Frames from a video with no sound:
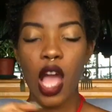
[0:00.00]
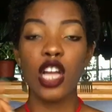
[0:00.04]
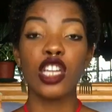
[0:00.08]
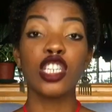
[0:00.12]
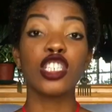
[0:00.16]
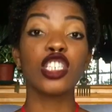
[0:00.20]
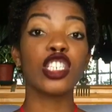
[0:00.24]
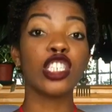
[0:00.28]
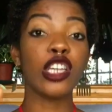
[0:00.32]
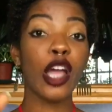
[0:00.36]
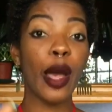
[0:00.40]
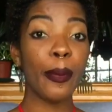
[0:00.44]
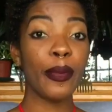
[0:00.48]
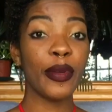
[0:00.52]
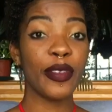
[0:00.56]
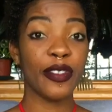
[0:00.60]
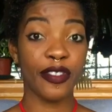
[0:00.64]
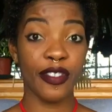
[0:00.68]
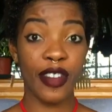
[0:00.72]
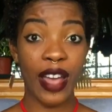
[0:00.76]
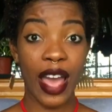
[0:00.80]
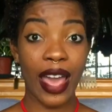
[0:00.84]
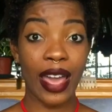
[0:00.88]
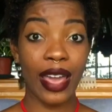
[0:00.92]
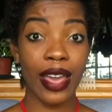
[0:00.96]

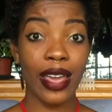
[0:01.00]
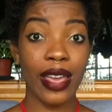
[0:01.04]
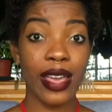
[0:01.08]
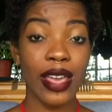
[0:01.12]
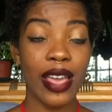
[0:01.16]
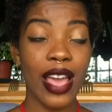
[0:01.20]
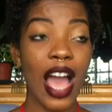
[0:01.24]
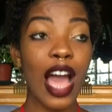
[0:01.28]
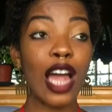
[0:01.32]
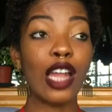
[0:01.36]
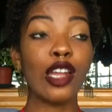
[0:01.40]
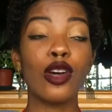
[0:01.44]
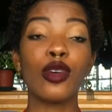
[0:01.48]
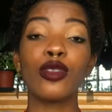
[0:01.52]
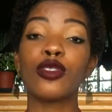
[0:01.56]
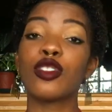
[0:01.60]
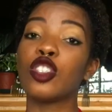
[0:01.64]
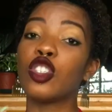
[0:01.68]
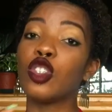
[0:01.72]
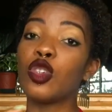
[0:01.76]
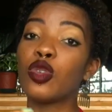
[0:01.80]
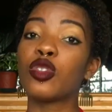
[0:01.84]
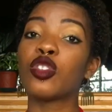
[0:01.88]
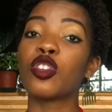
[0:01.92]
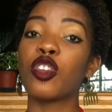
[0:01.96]
Shopify allows
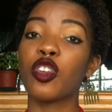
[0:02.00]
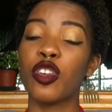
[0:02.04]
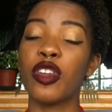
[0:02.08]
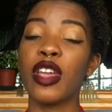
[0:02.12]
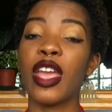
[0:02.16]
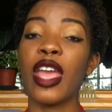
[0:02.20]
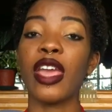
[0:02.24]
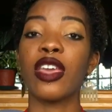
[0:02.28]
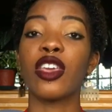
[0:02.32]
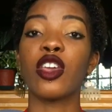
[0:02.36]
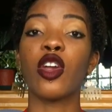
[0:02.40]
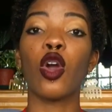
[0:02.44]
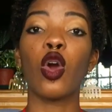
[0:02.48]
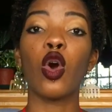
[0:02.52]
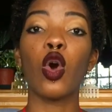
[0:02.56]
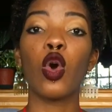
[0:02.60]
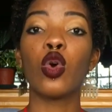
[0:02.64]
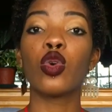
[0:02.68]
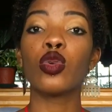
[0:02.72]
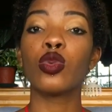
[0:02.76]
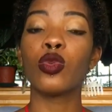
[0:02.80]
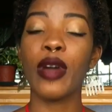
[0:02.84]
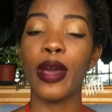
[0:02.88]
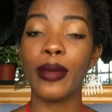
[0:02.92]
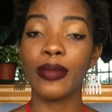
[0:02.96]
you to create your
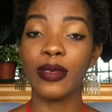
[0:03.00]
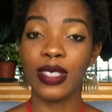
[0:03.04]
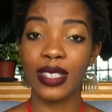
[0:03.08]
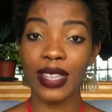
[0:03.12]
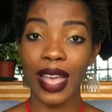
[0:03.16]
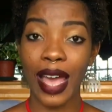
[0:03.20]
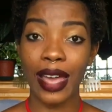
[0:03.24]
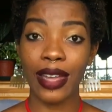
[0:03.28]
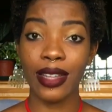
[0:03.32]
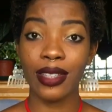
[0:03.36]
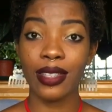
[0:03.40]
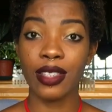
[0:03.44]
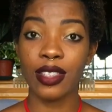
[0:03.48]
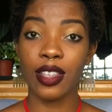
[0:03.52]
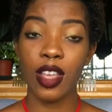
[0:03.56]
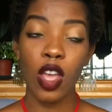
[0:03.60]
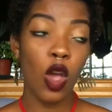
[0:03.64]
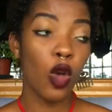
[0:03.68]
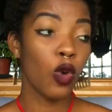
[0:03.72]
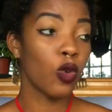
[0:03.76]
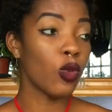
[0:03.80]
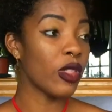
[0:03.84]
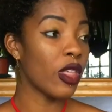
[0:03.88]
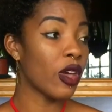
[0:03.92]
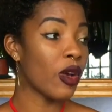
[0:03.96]
own website
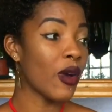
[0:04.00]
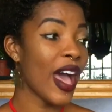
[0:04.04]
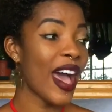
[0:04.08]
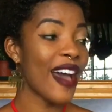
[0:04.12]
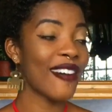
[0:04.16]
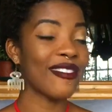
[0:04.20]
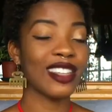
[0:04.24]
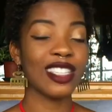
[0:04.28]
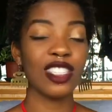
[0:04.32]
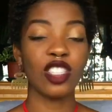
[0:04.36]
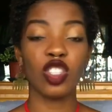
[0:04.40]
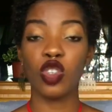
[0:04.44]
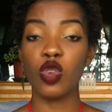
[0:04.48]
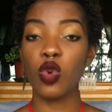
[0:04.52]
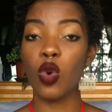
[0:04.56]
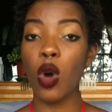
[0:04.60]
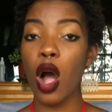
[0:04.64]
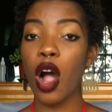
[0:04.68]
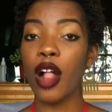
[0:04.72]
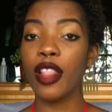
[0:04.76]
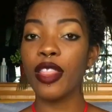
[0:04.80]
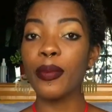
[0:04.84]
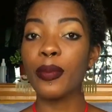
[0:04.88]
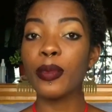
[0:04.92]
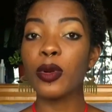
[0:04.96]
without having to do
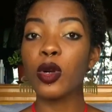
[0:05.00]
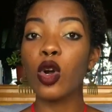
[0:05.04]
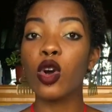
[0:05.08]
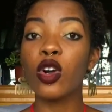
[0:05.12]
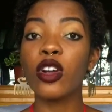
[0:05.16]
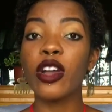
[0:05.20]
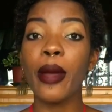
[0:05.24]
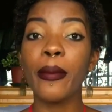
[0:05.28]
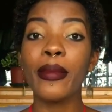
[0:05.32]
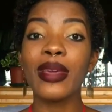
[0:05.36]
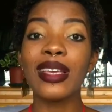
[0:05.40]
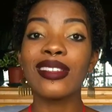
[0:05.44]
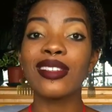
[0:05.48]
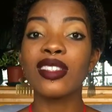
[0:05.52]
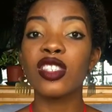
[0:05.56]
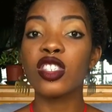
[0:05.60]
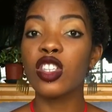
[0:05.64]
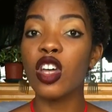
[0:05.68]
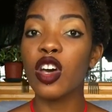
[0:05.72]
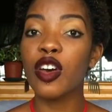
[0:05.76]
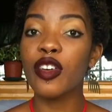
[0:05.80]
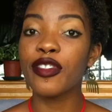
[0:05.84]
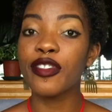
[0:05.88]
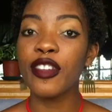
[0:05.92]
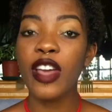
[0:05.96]
all the programming
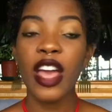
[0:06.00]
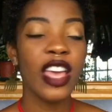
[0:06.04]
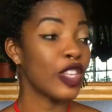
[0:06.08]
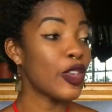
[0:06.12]
stuff.